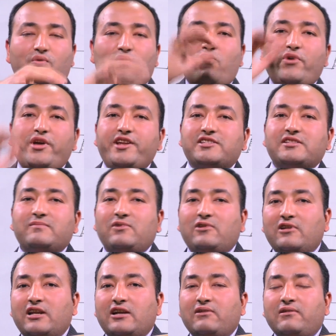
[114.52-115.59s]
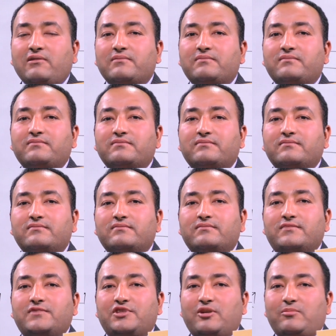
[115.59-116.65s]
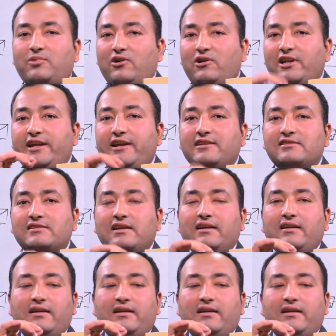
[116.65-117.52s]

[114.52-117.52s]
Where is the ball now? The ball is